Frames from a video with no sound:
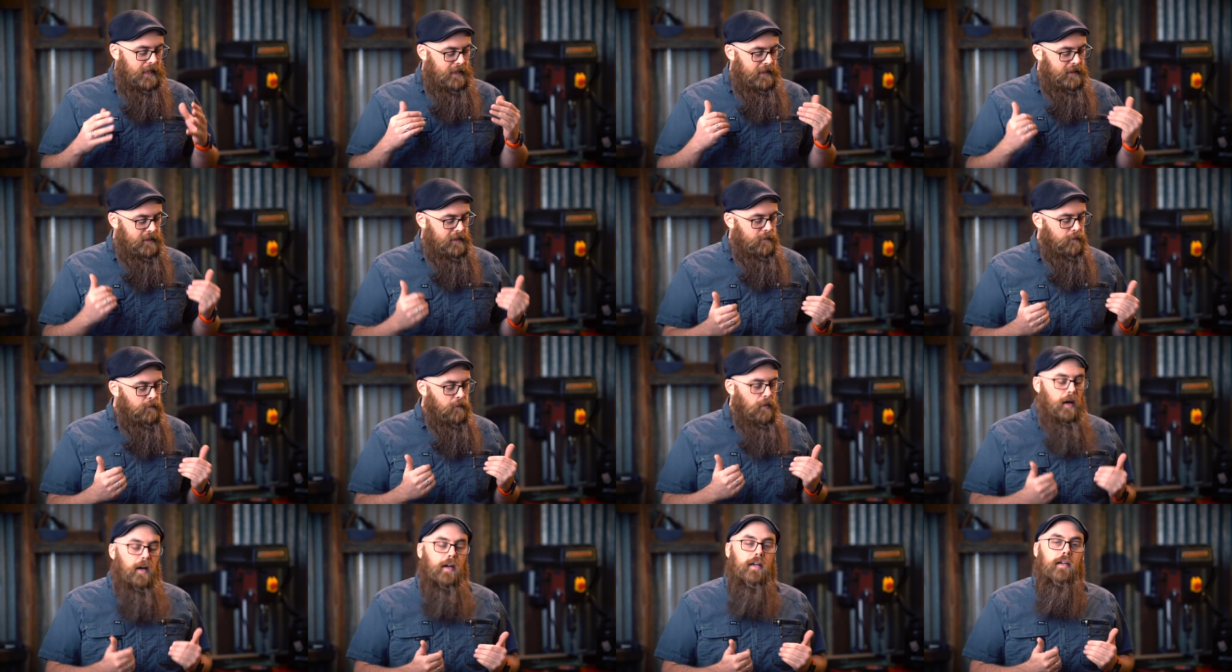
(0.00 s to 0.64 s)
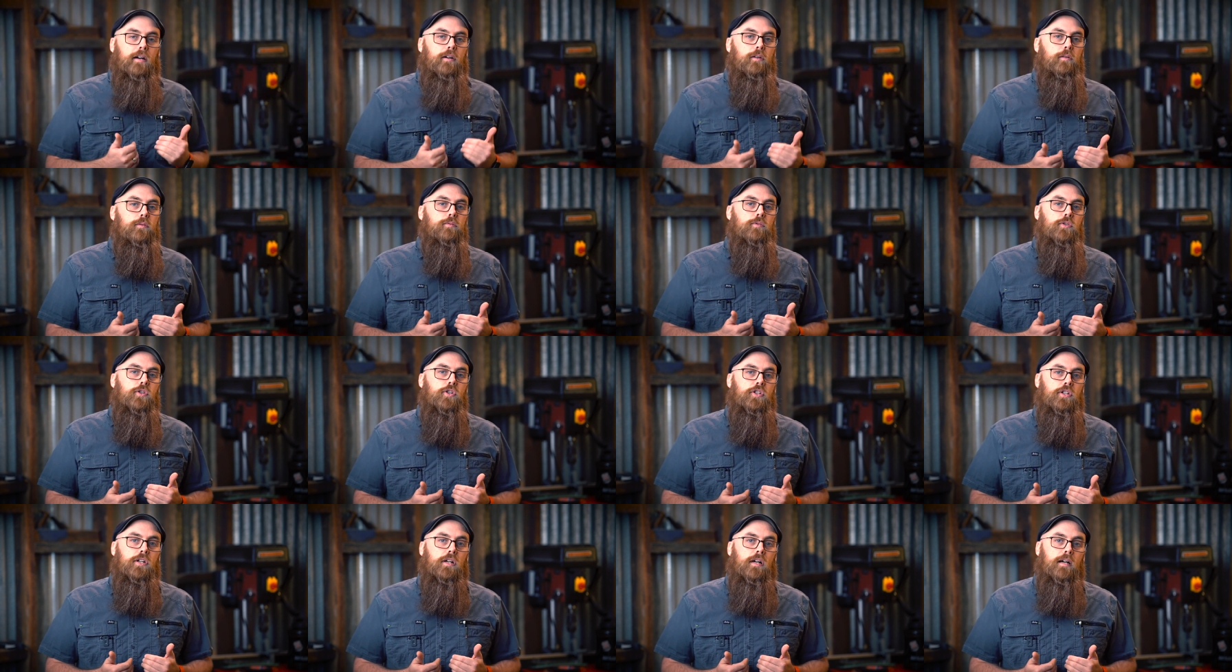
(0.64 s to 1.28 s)
In my own
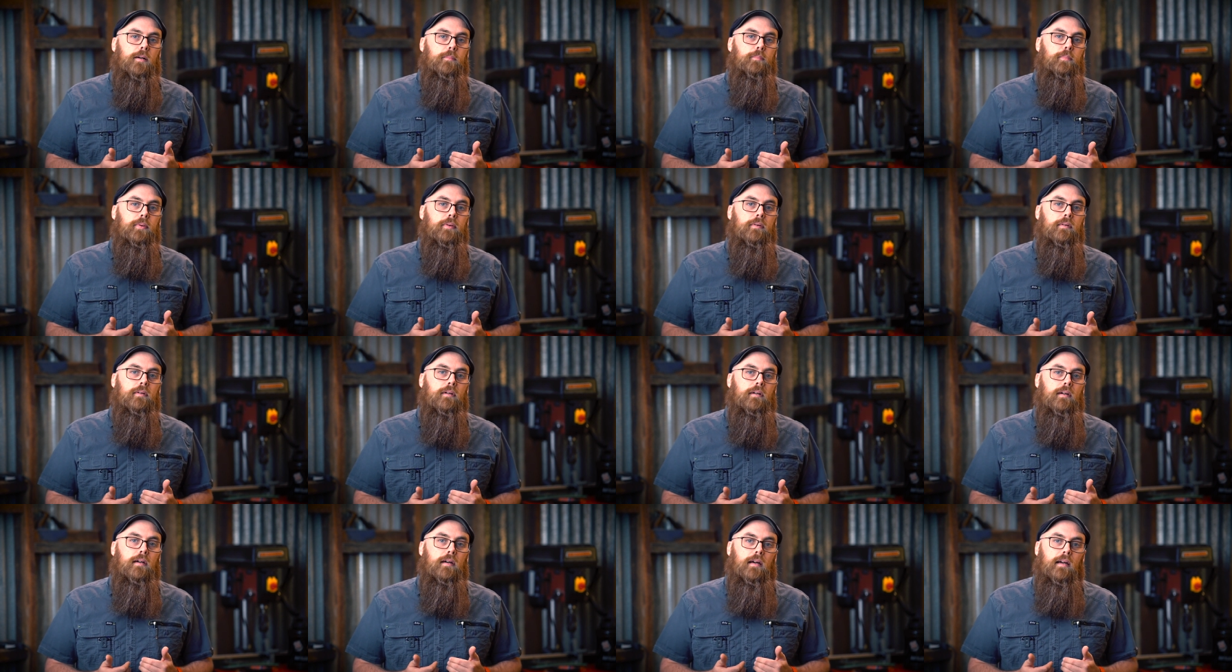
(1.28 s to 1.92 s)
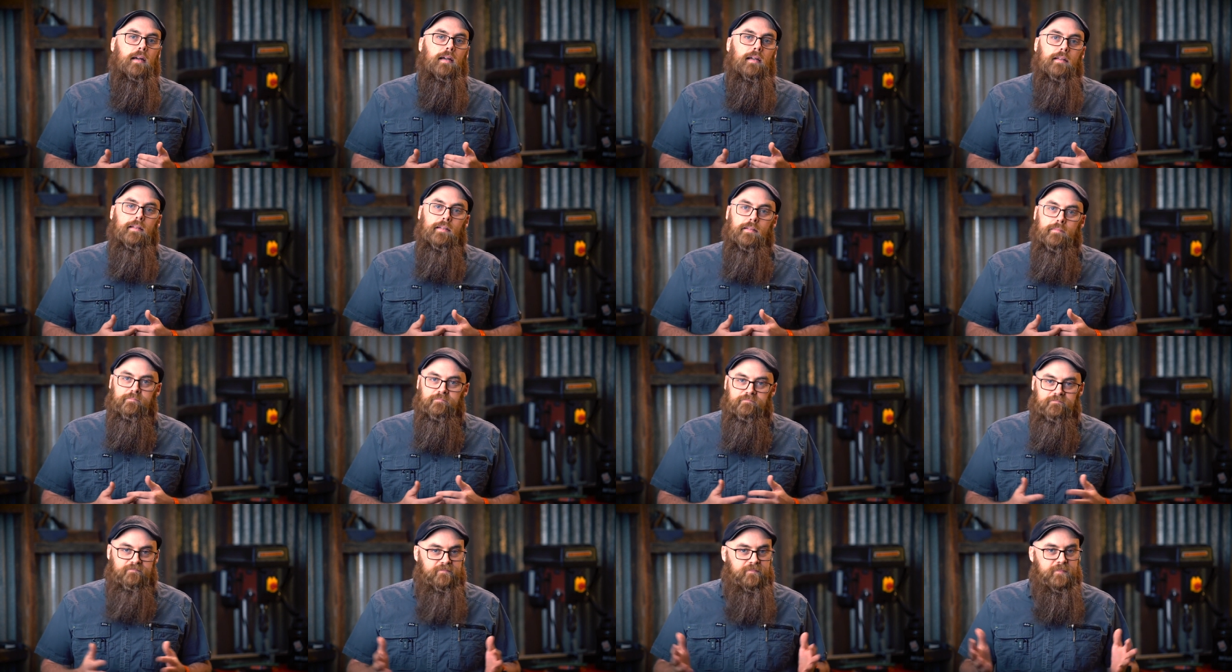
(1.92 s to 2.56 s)
shop,
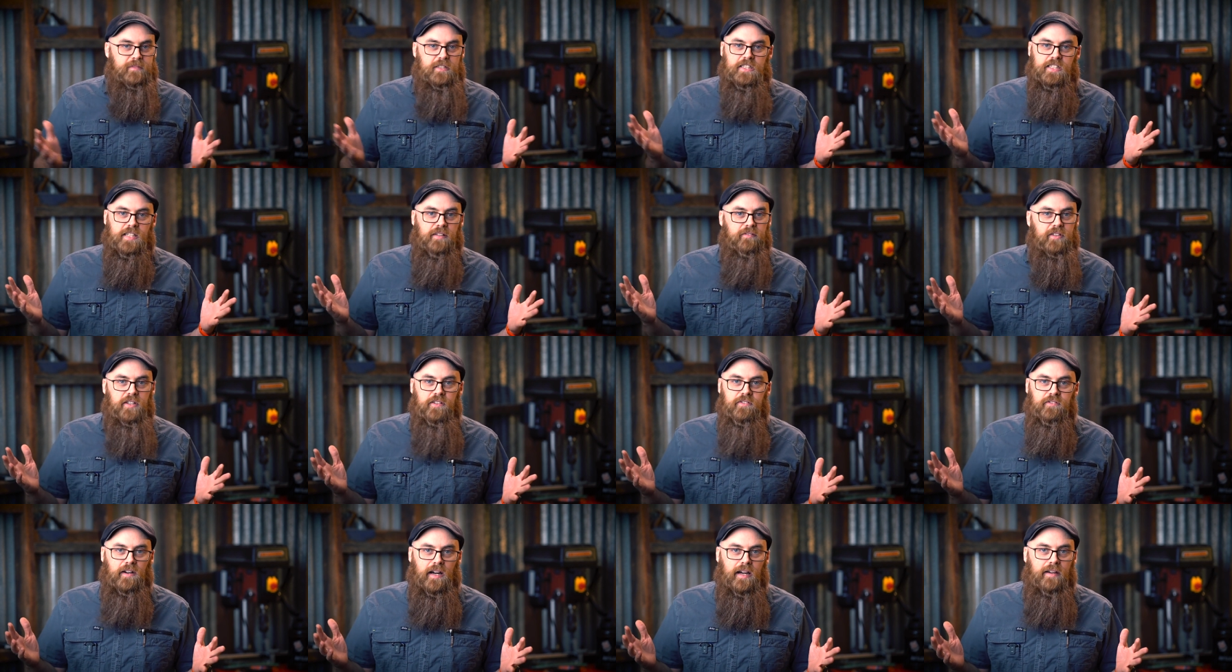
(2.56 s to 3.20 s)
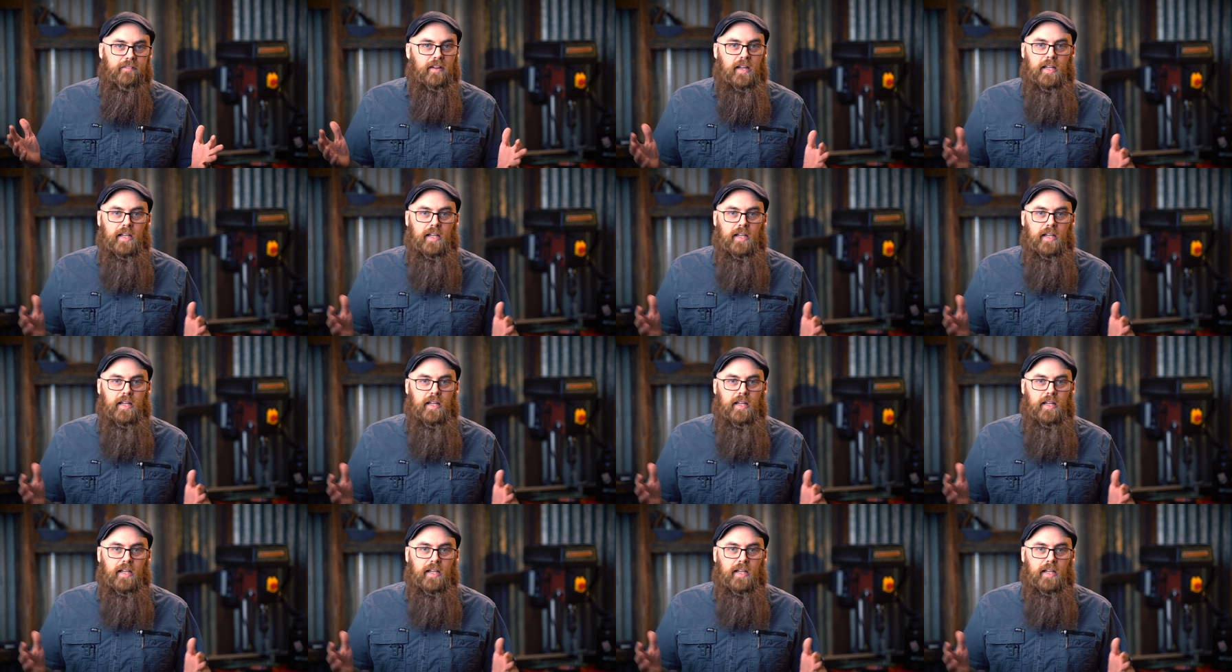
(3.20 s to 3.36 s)
seventy-five,